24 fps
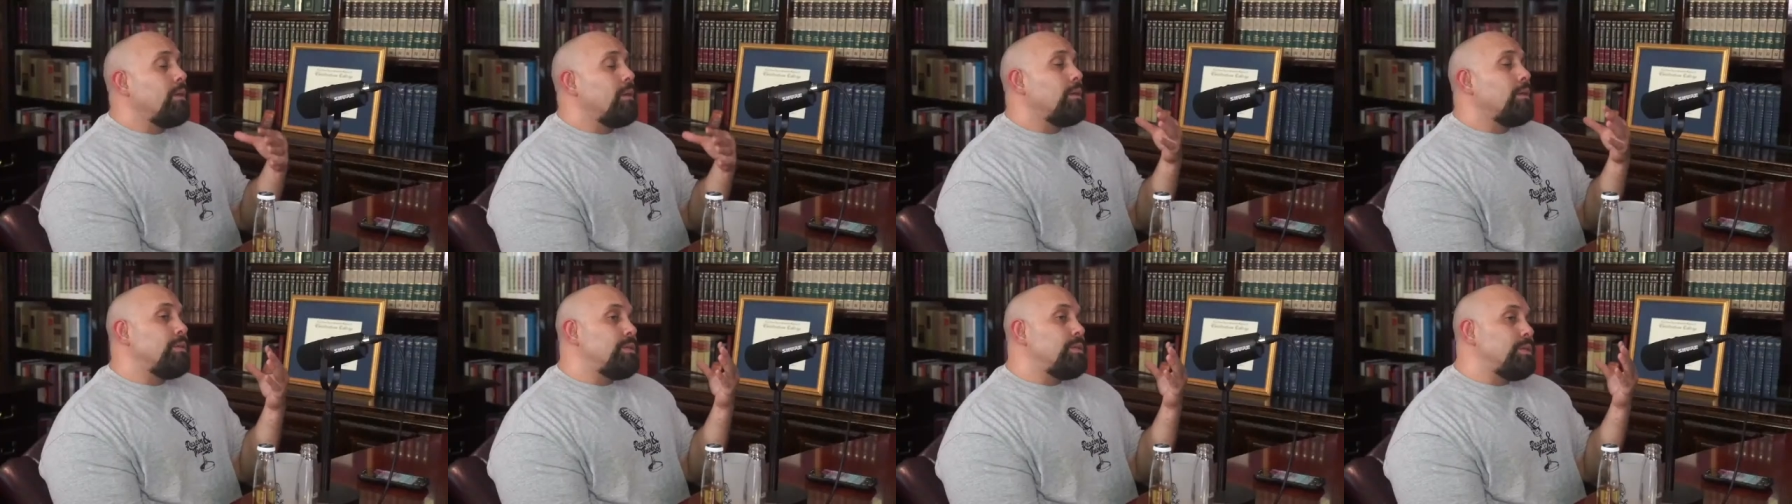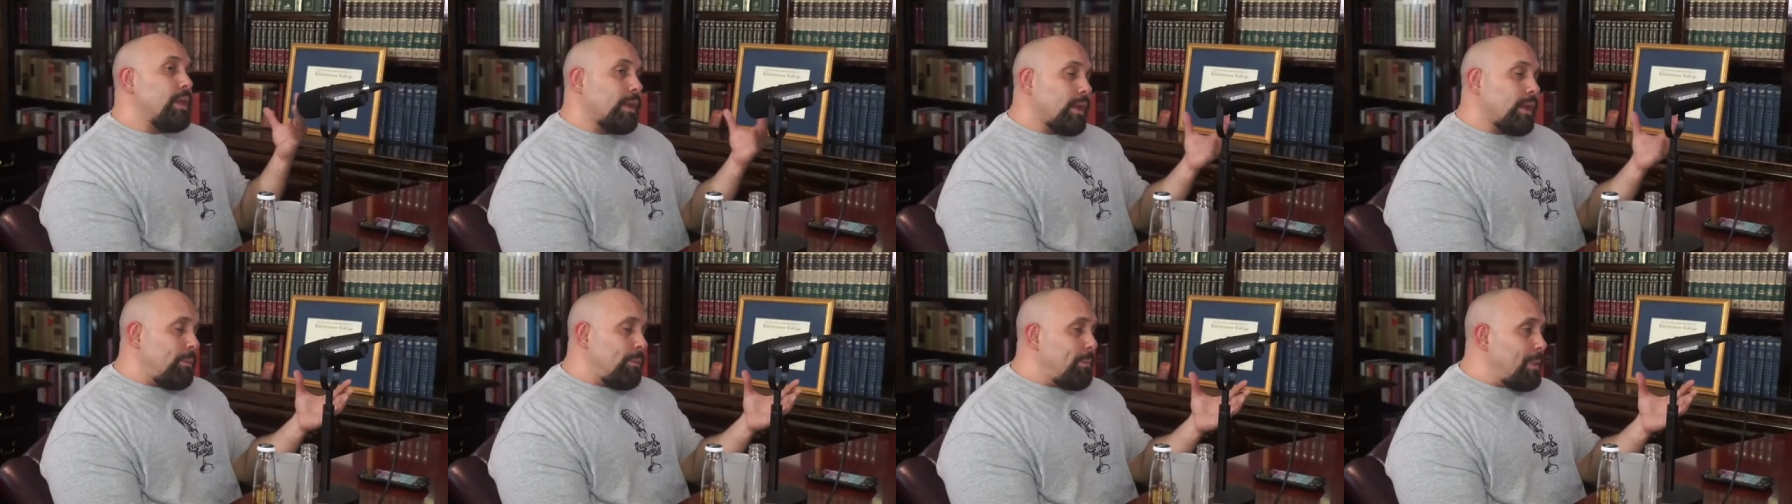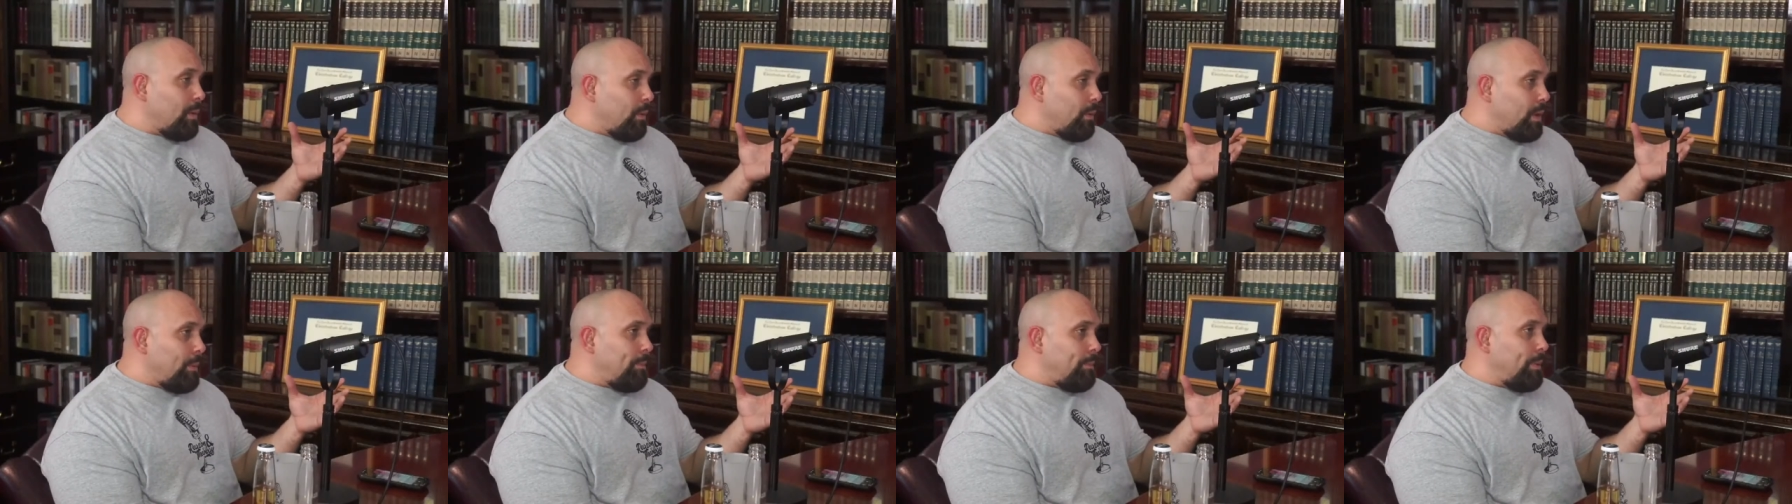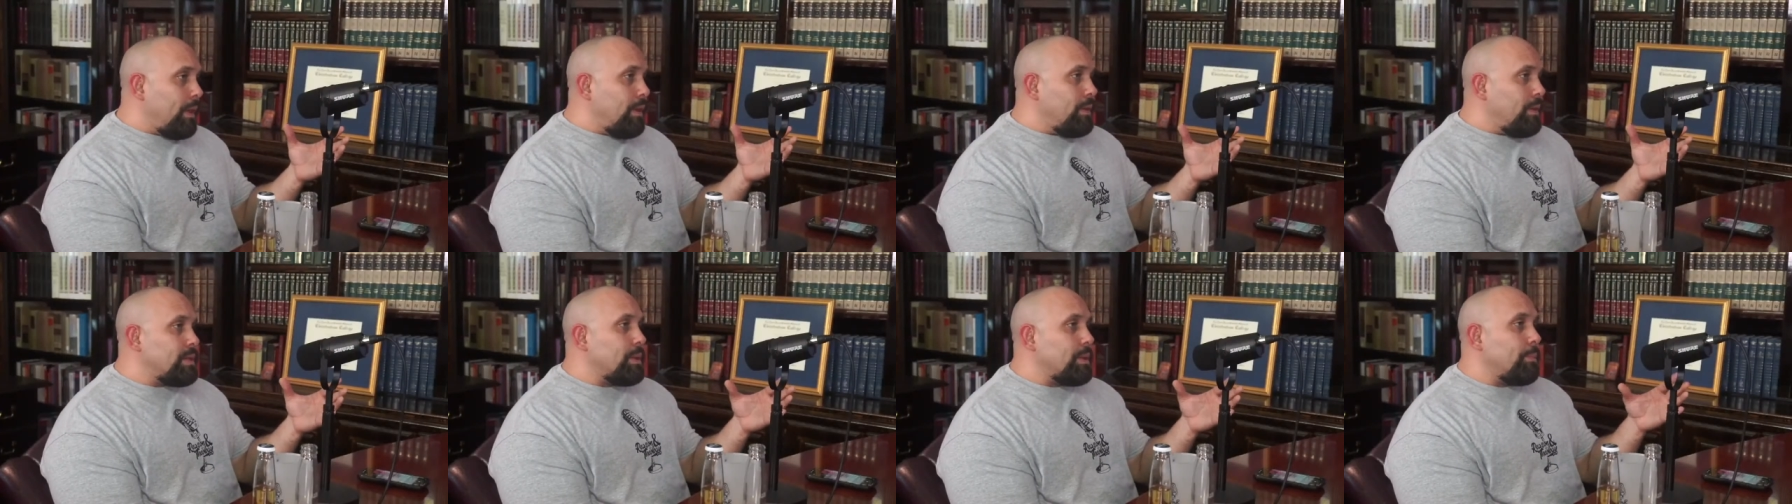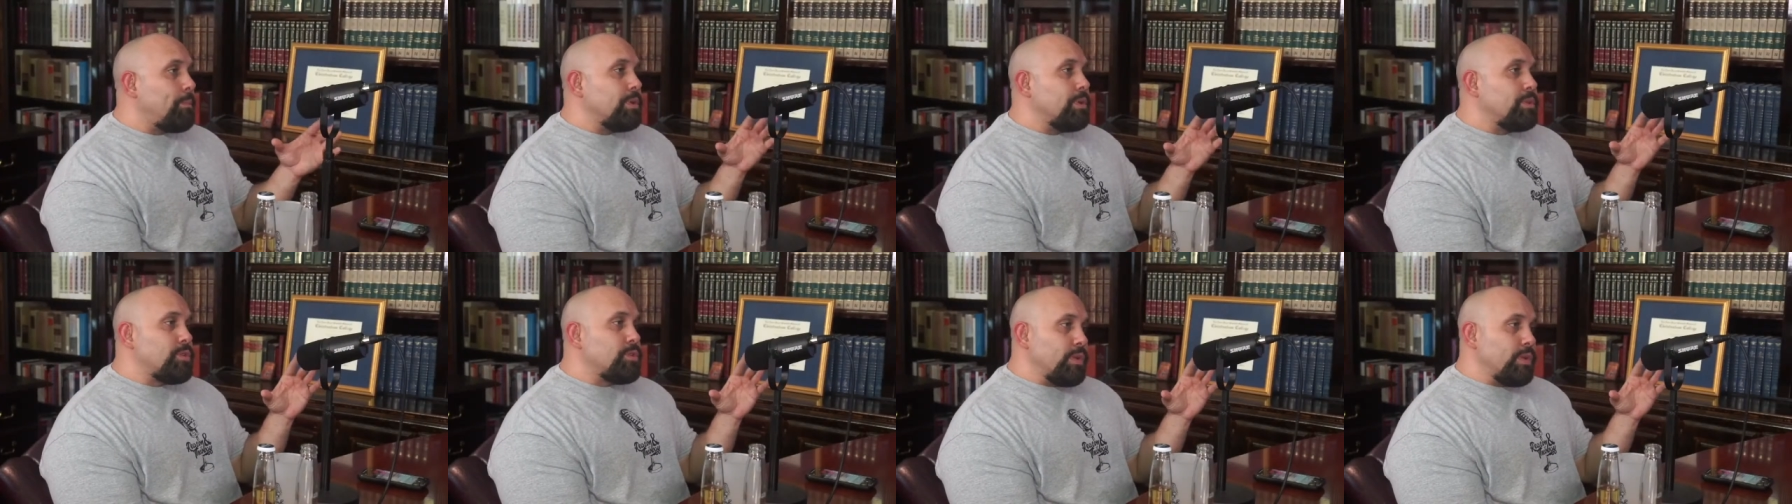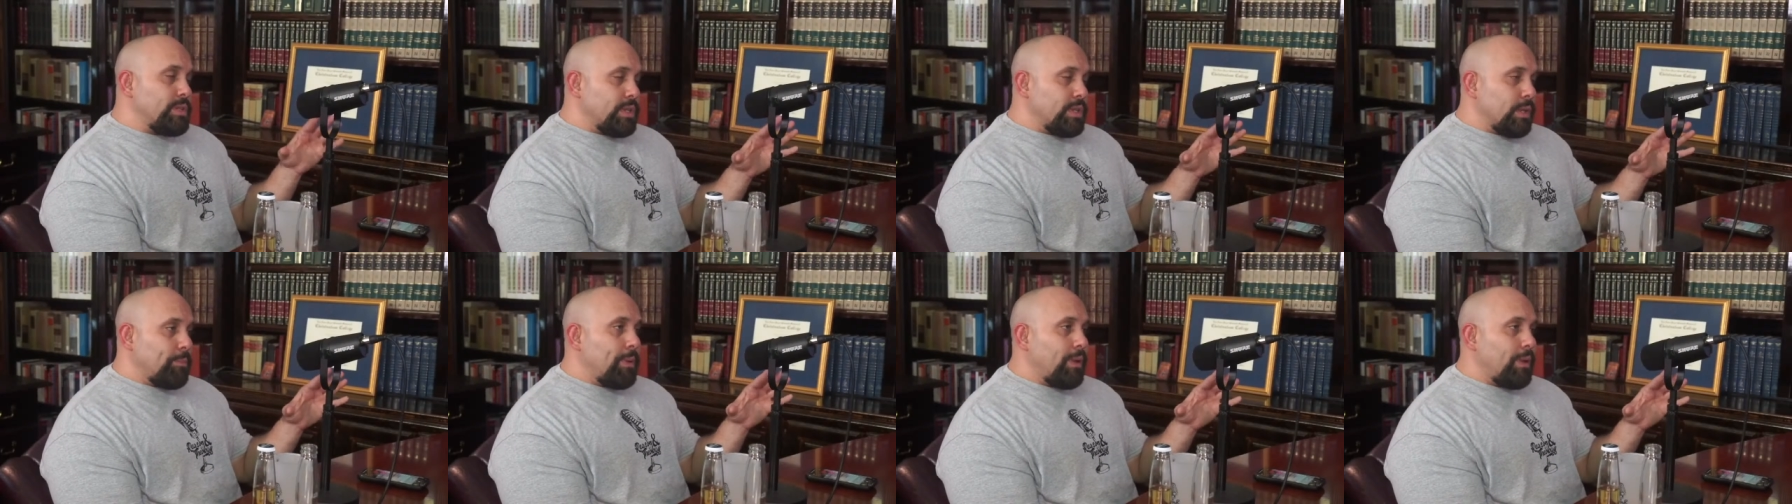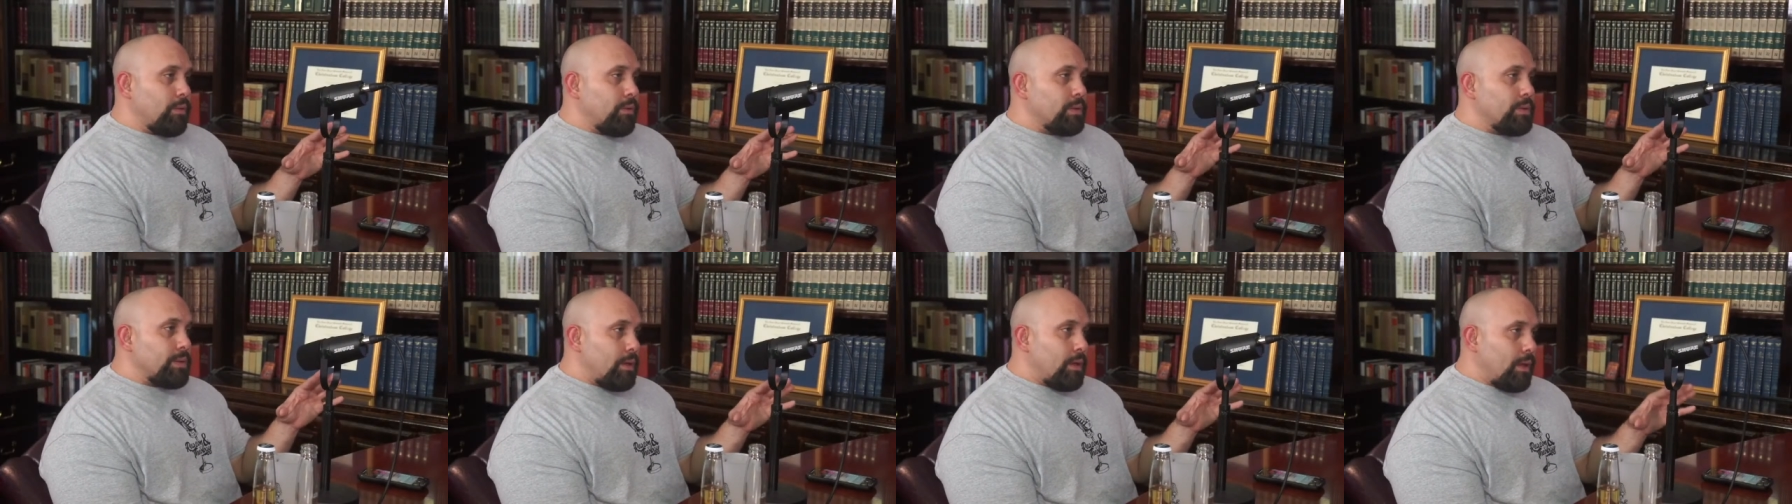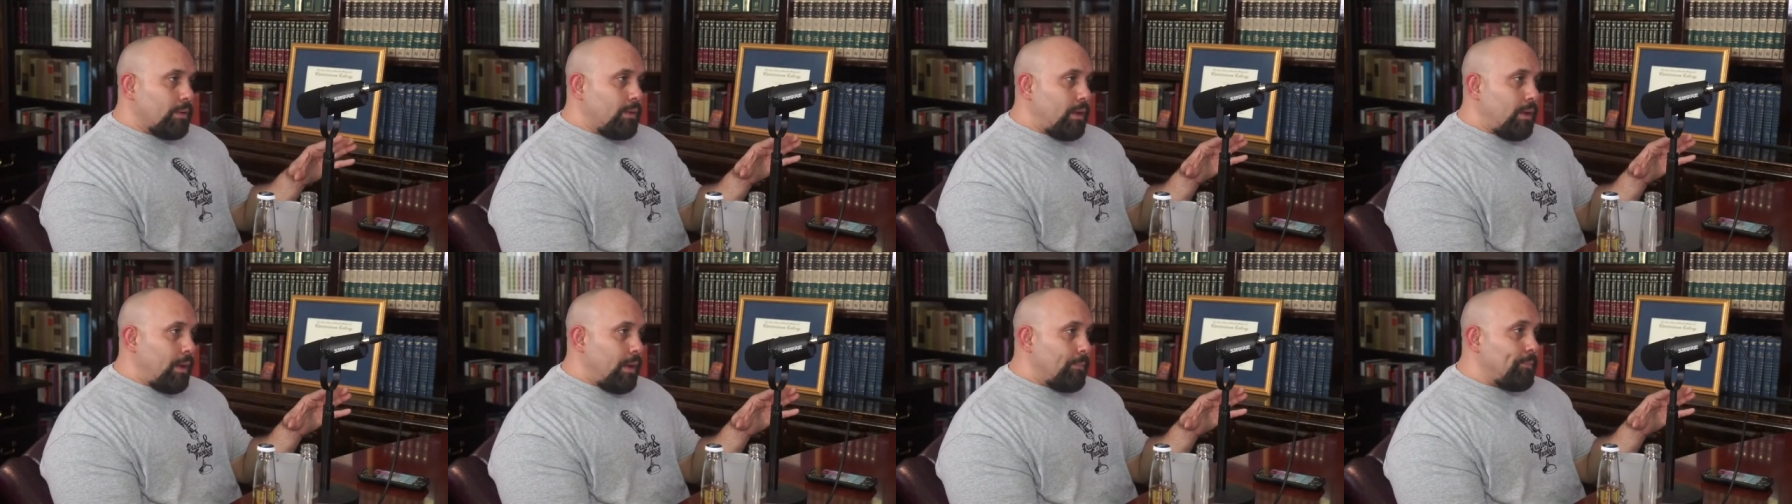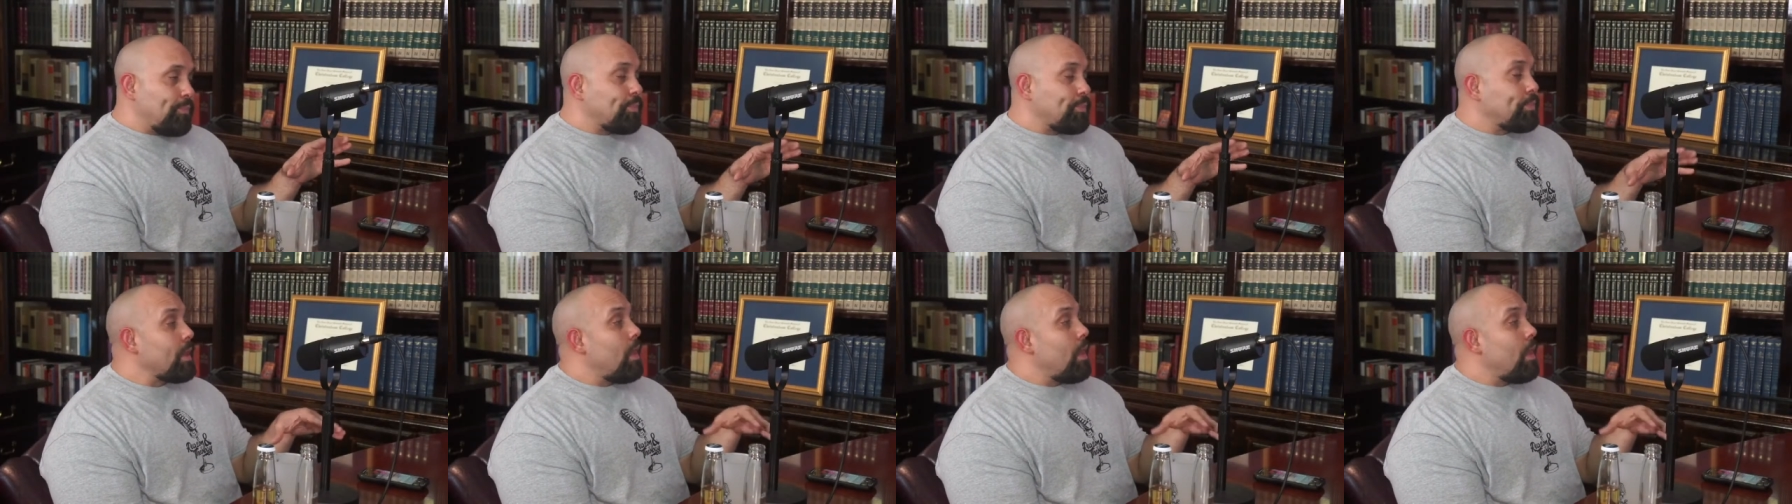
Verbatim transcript: Check out my webpage at patristicpillars.com